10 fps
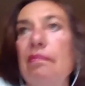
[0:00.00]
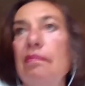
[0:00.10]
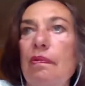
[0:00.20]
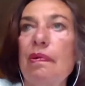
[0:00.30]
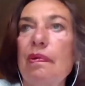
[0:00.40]

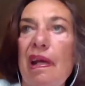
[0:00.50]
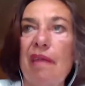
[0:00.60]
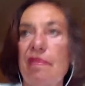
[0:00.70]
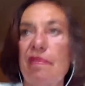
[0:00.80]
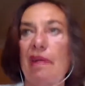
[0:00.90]
we have
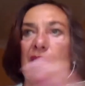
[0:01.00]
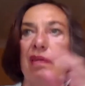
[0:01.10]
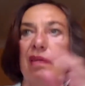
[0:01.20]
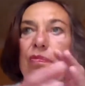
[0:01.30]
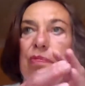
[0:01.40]
to
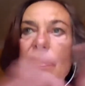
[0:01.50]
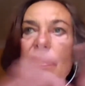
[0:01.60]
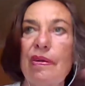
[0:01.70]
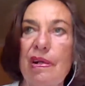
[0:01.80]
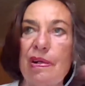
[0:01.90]
broaden
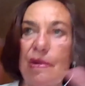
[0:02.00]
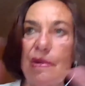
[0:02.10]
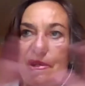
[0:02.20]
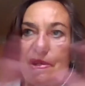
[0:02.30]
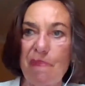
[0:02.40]
our
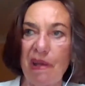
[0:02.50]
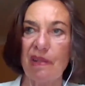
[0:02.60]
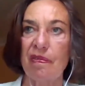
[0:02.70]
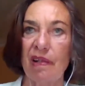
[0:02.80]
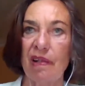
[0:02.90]
perspective a
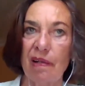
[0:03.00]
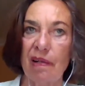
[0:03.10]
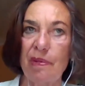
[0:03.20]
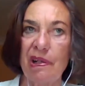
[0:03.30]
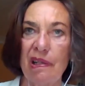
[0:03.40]
little
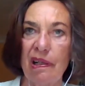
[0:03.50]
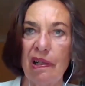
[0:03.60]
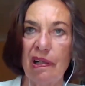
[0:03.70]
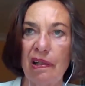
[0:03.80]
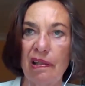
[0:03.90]
bit
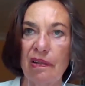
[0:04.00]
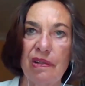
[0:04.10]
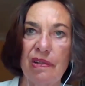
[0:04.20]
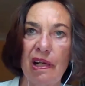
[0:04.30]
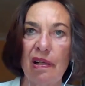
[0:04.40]
and to
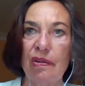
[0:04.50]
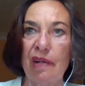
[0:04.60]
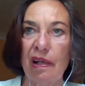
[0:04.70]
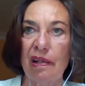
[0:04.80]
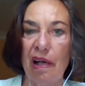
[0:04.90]
take a look
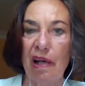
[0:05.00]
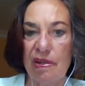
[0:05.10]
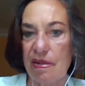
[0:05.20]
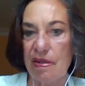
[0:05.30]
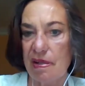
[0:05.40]
at our
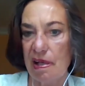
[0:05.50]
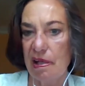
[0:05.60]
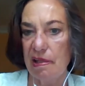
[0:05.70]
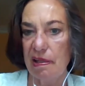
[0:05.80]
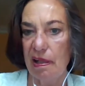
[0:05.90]

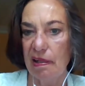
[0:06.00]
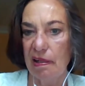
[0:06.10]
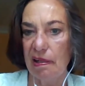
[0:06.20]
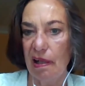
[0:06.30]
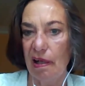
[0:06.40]
society and
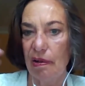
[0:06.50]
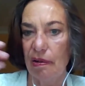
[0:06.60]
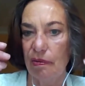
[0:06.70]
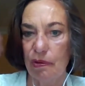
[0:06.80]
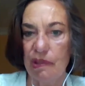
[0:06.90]
our
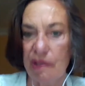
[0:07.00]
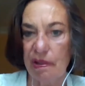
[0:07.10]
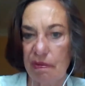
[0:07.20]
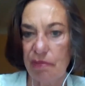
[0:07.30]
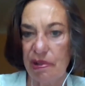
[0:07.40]
world
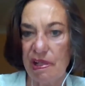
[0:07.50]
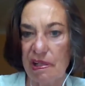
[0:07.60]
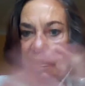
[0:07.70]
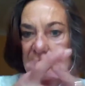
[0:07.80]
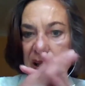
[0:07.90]
present
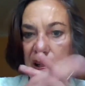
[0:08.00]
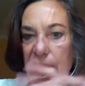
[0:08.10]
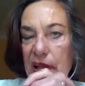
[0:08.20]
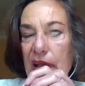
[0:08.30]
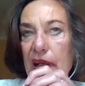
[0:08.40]

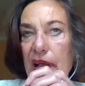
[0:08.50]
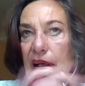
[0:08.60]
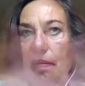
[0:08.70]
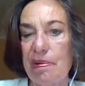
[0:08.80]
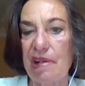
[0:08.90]

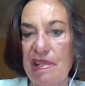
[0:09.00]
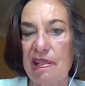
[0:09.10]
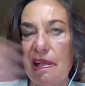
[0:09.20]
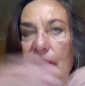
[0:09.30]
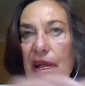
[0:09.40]
in the present
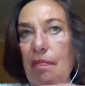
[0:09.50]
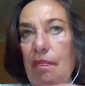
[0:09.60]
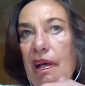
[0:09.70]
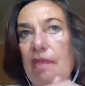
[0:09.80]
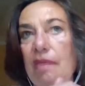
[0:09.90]
time.
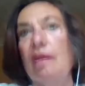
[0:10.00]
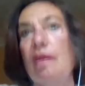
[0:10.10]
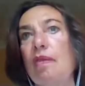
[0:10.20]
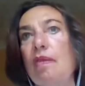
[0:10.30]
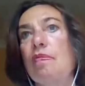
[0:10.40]
And
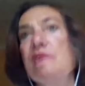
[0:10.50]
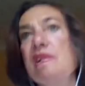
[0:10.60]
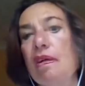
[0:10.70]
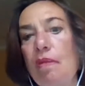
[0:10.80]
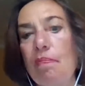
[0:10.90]
we see a
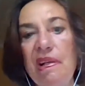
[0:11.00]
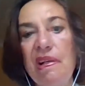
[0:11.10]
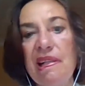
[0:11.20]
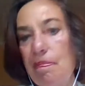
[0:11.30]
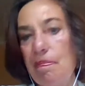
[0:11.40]
complete
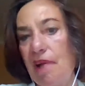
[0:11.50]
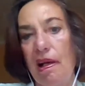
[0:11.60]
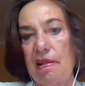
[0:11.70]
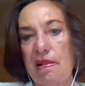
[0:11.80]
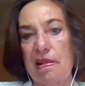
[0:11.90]

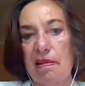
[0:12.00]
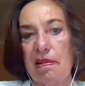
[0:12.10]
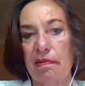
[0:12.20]
imbalance.